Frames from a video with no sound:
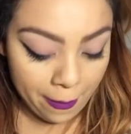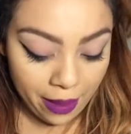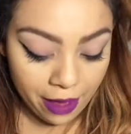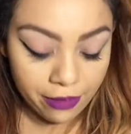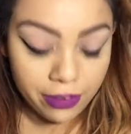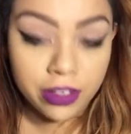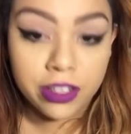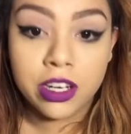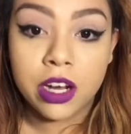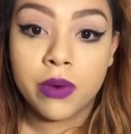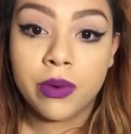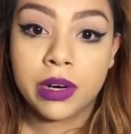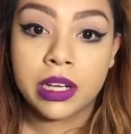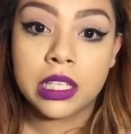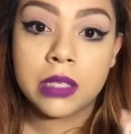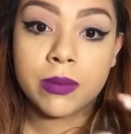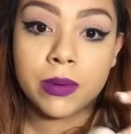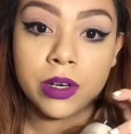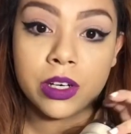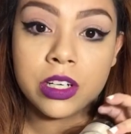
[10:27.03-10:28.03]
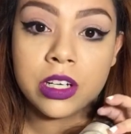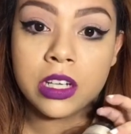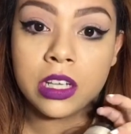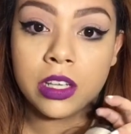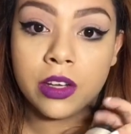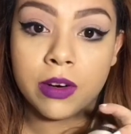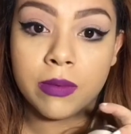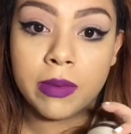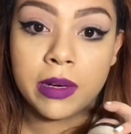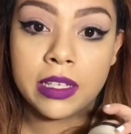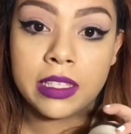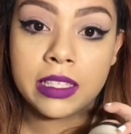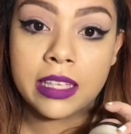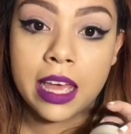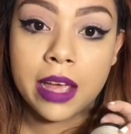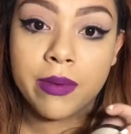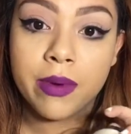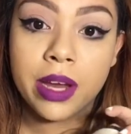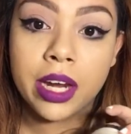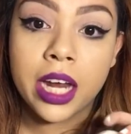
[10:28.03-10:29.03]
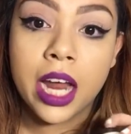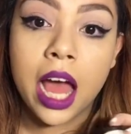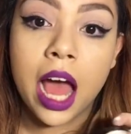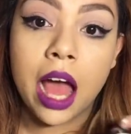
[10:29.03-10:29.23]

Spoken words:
If you don't want to splurge on the Laura Mercier one.